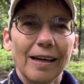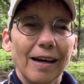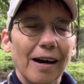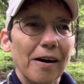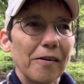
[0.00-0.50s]

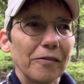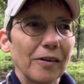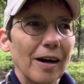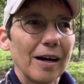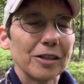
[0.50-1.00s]
of
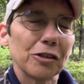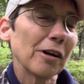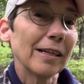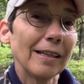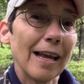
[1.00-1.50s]

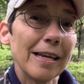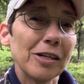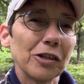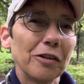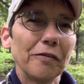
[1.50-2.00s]
trail
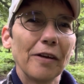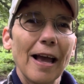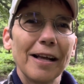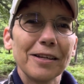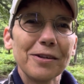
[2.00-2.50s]
angel
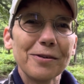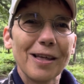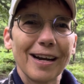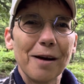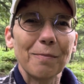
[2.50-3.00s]
value
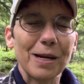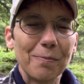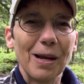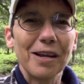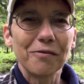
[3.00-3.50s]
that I'm going to
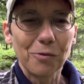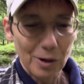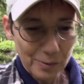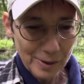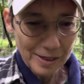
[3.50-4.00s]
pay
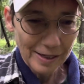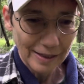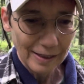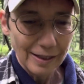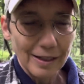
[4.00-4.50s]
forward
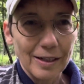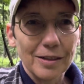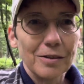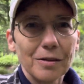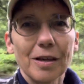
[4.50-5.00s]

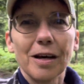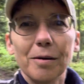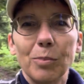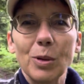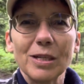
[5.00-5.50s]
to the
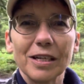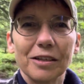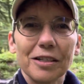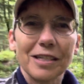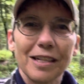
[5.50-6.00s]
Boys and
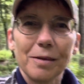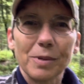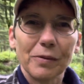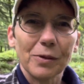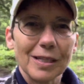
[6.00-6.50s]
Girls Clubs
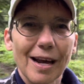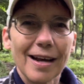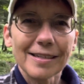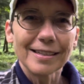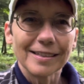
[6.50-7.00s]
of
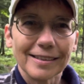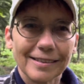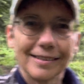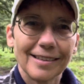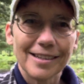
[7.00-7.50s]
Wisconsin.
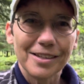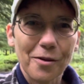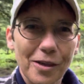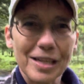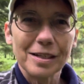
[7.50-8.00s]
So
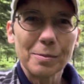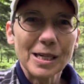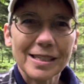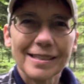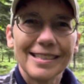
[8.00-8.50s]
thanks so
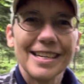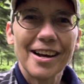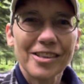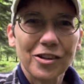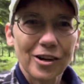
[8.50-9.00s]
much. See you on
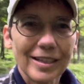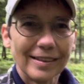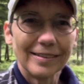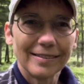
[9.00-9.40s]
the trail.